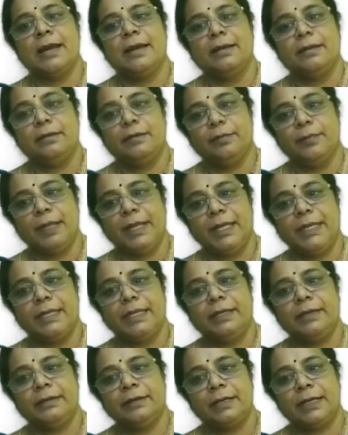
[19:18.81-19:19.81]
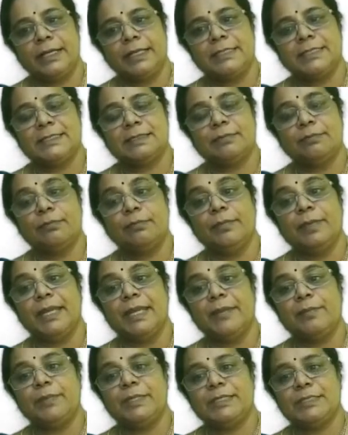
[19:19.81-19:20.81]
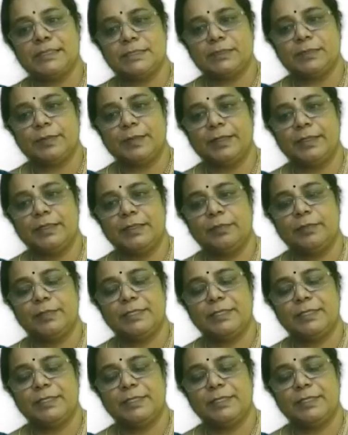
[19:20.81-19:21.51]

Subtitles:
Remaining rights may be suspended.